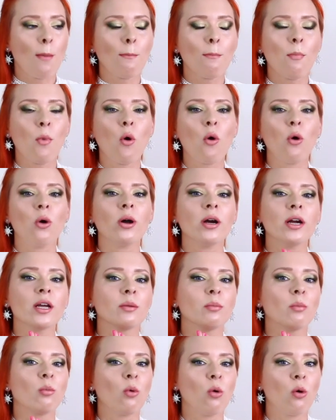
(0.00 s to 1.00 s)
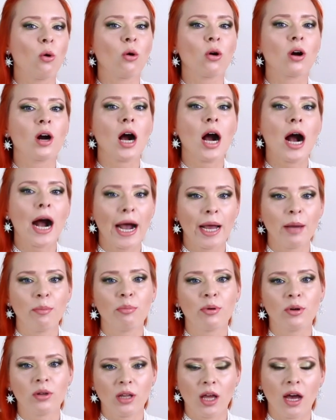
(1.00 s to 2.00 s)
More and more
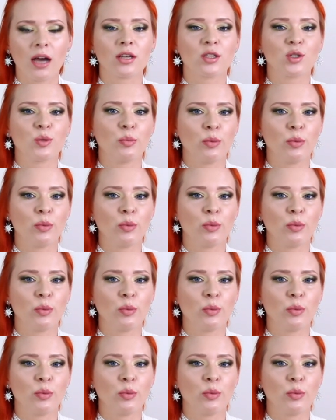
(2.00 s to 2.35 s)
hyper-luxe